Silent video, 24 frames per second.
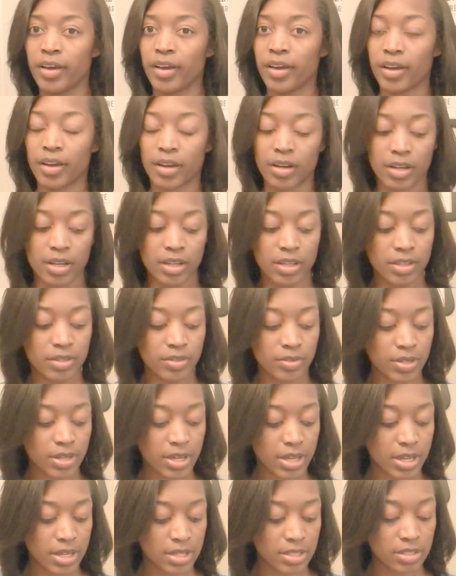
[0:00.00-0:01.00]
All right, you
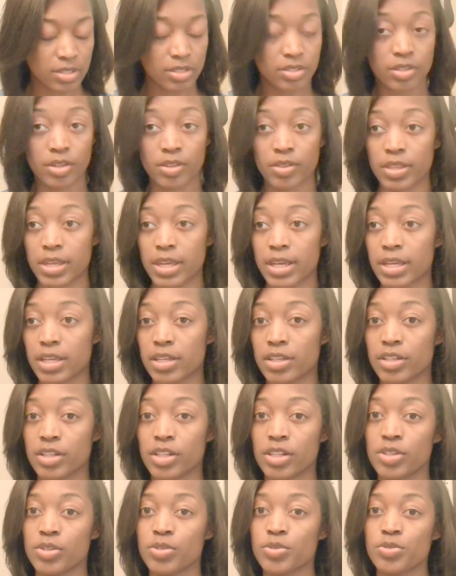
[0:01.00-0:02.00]
guys, so that
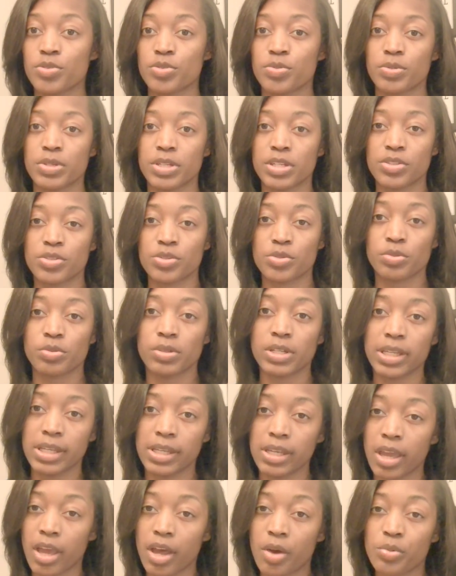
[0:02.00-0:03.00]
concludes week
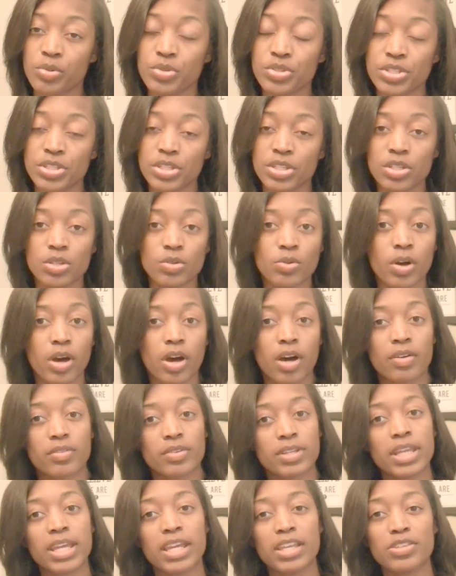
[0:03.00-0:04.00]
20. I will see you
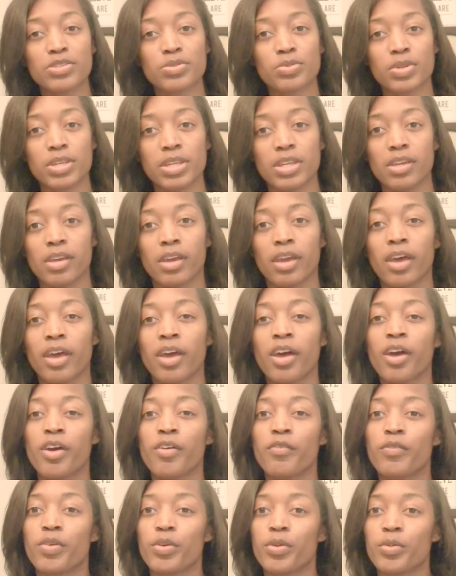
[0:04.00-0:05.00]
all next week
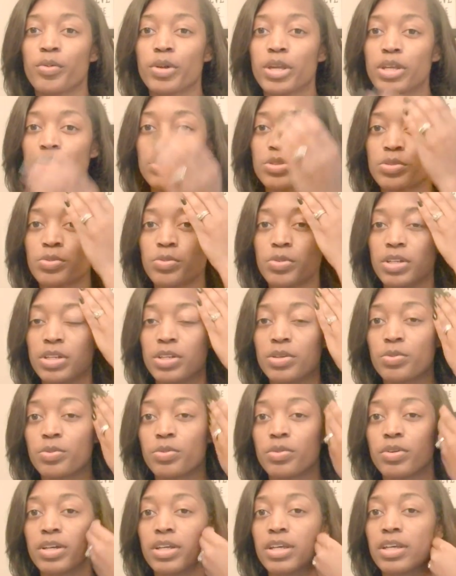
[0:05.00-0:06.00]
for week
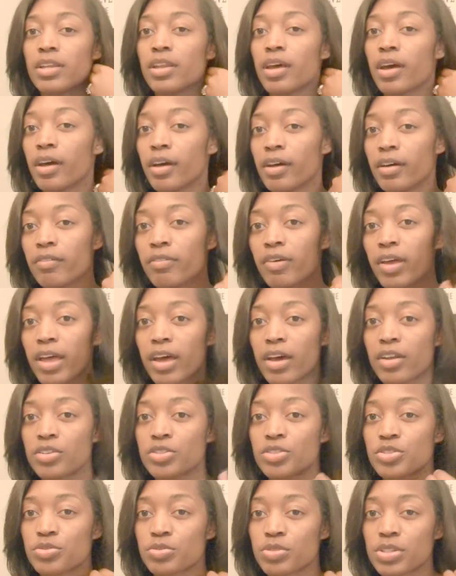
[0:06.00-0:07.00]
21 of How
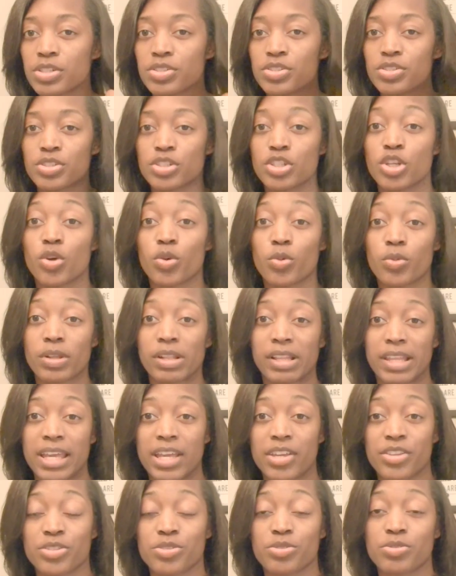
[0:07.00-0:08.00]
to Stretch Your
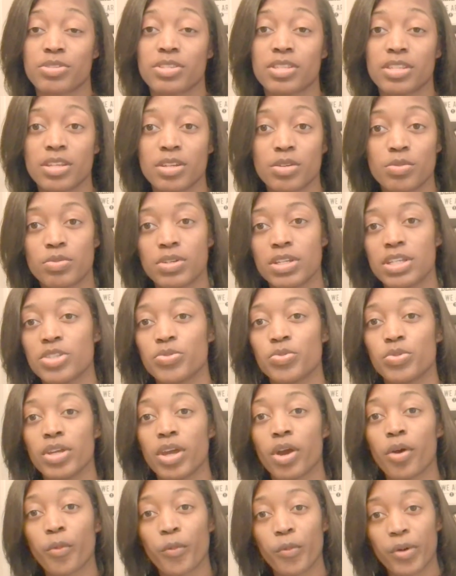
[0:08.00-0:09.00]
Relaxer series.
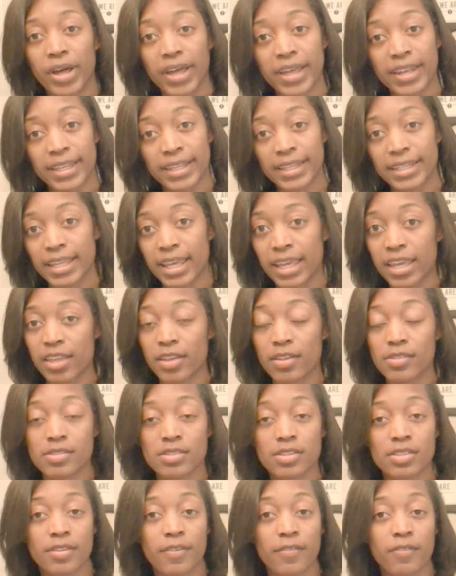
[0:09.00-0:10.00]
We are winding down
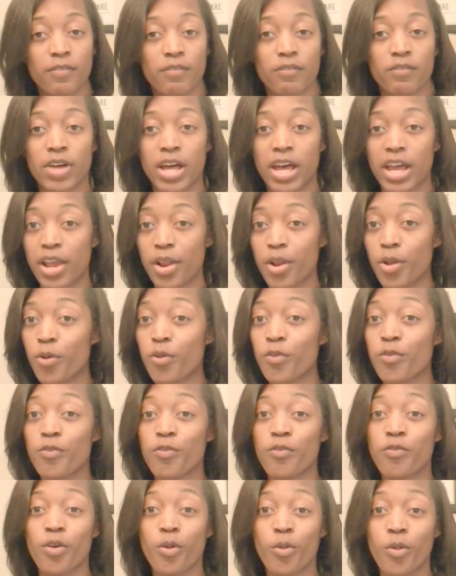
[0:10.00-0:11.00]
to the final
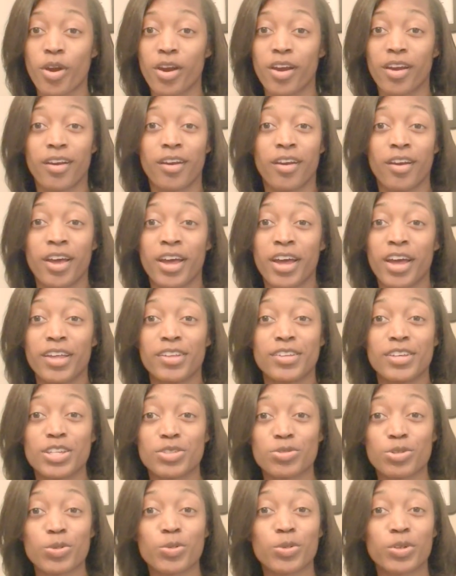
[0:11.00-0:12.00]
4.
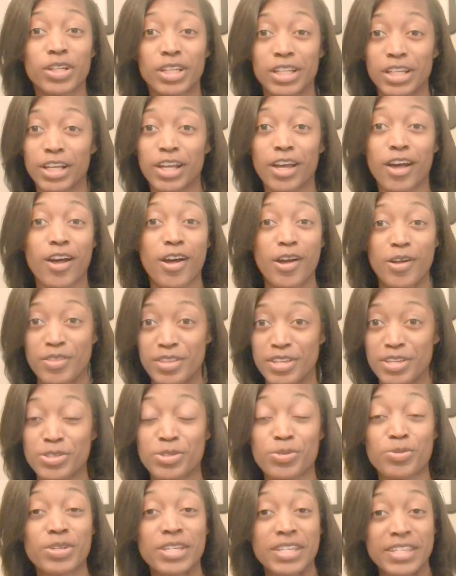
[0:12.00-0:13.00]
That's what we're going to call
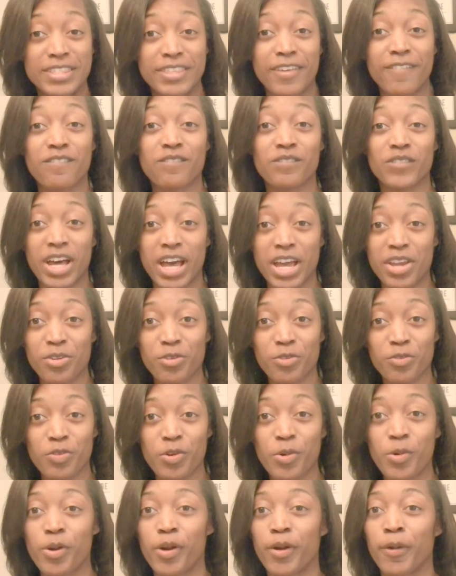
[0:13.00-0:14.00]
these weeks, the final
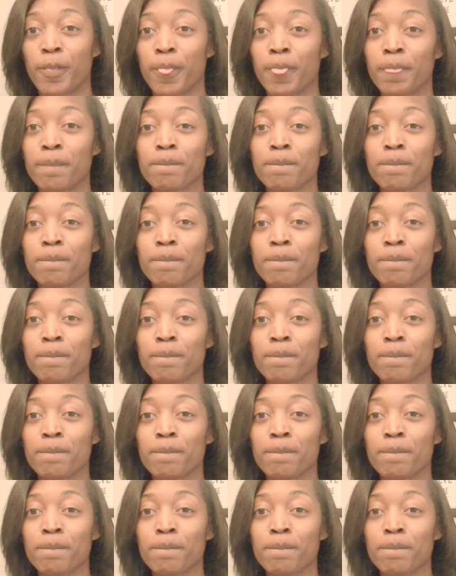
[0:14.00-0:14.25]
4.